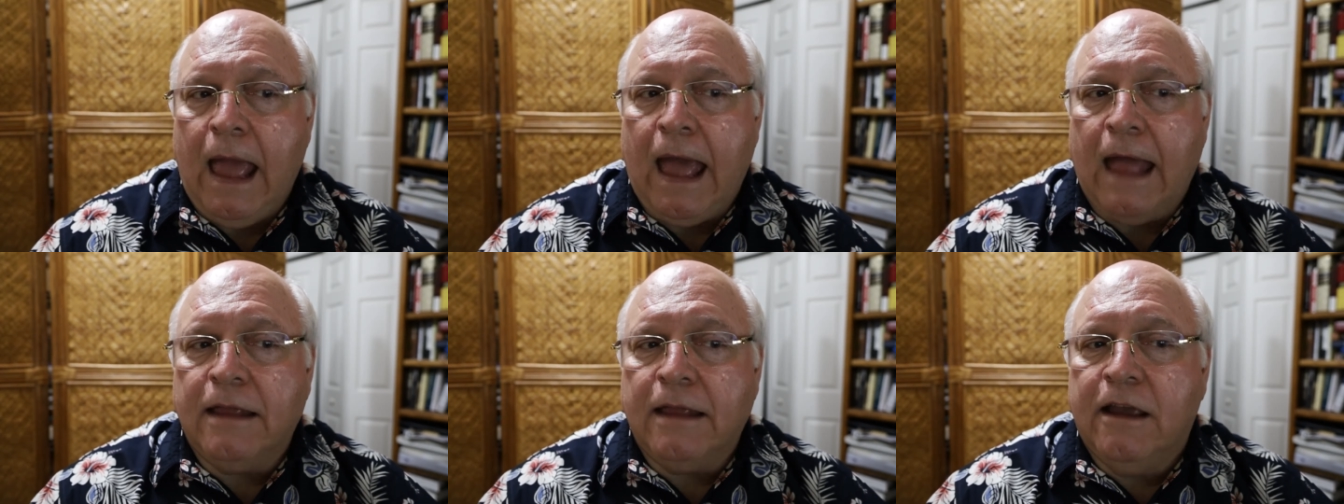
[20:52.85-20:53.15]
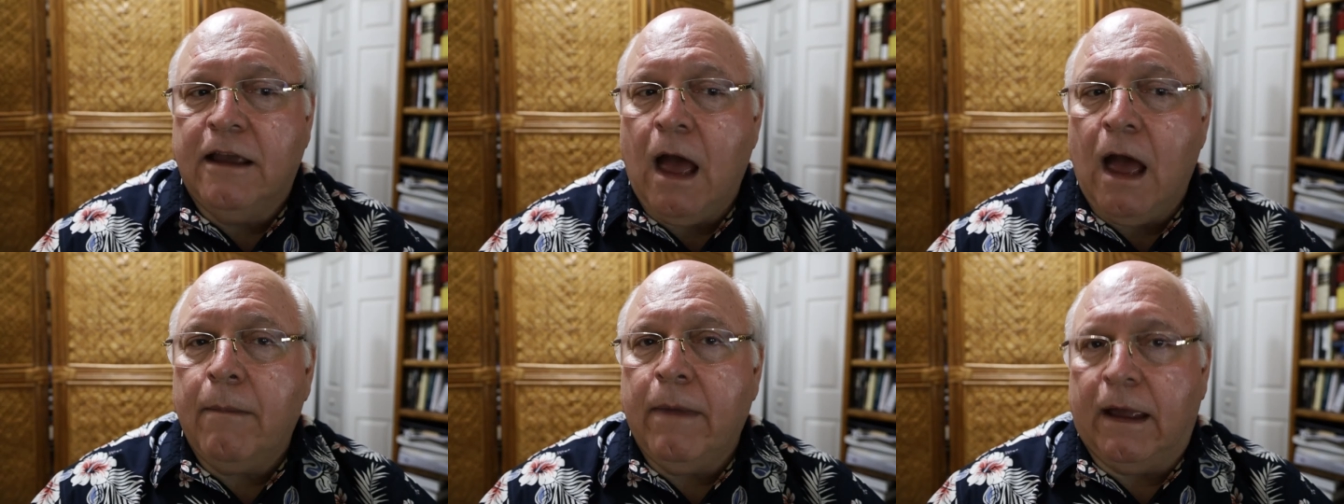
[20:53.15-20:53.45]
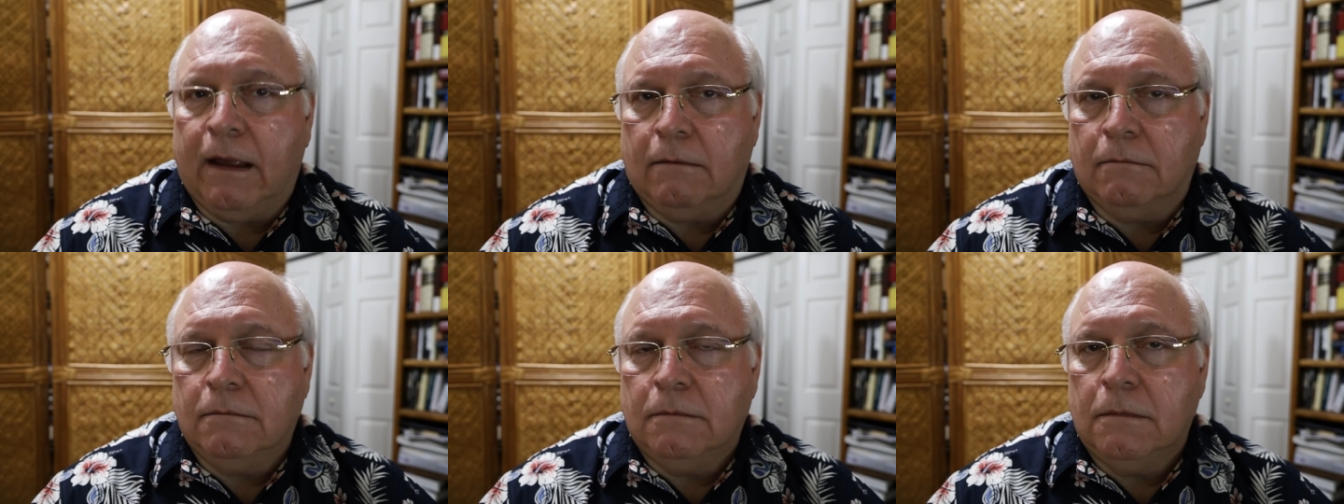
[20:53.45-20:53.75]
and
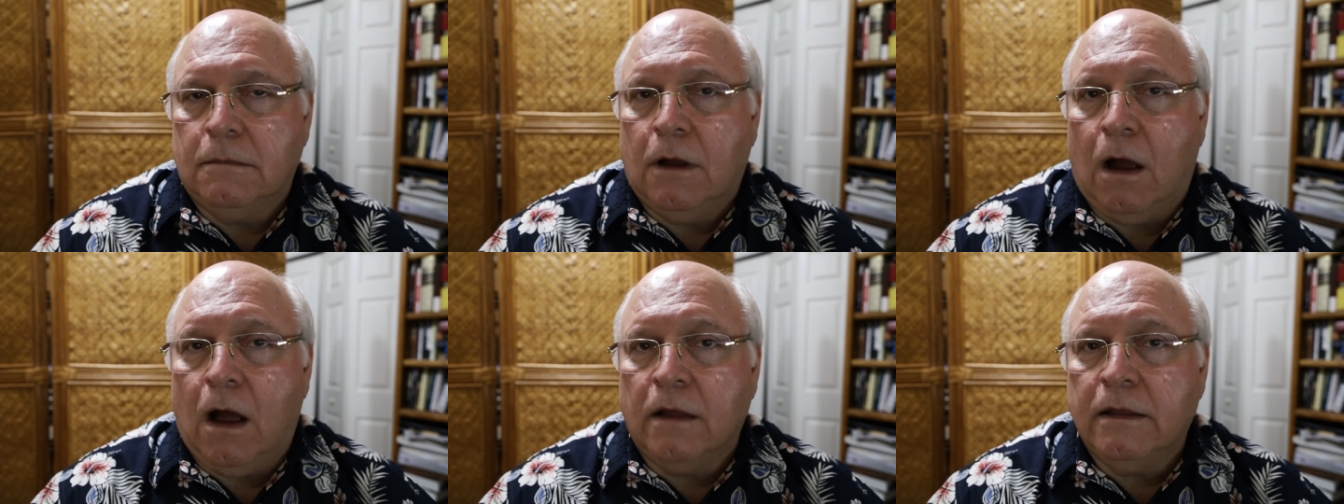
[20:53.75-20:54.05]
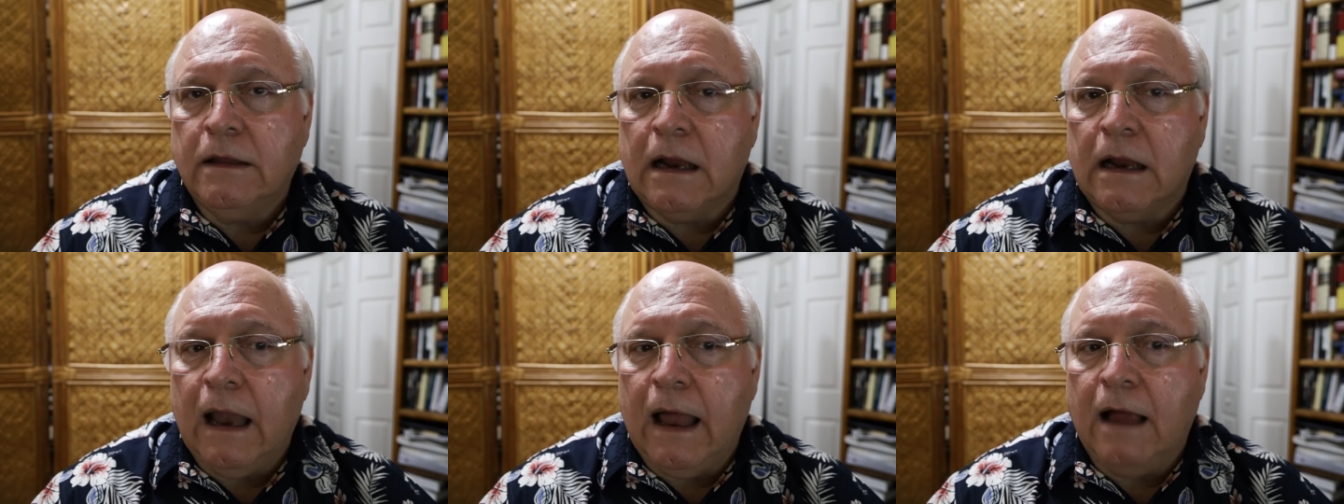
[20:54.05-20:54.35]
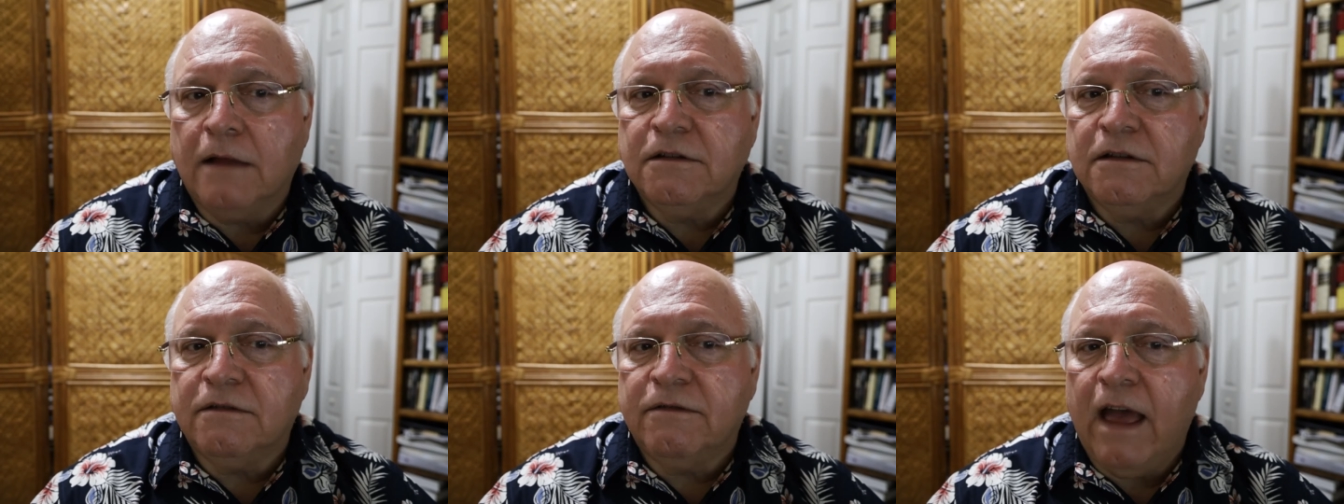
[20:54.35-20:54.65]
coming on the
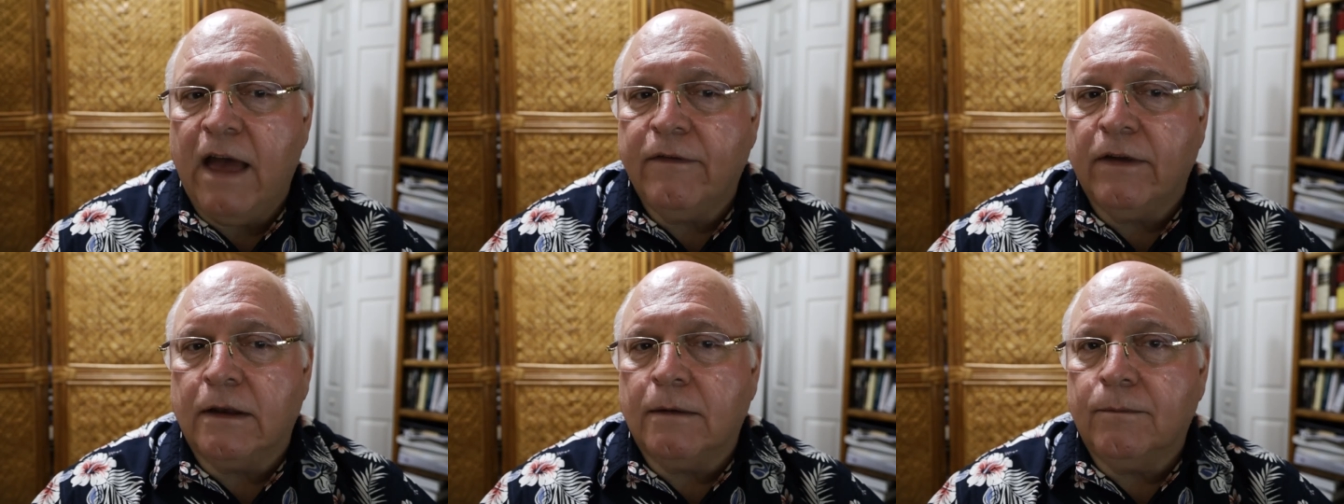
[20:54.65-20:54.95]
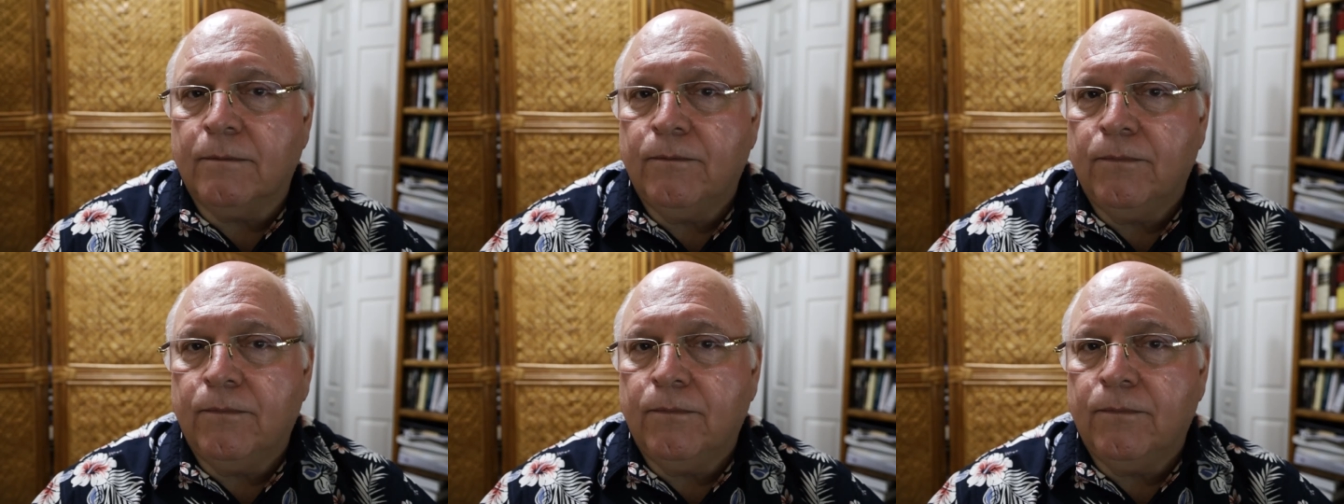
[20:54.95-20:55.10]
clouds of heaven.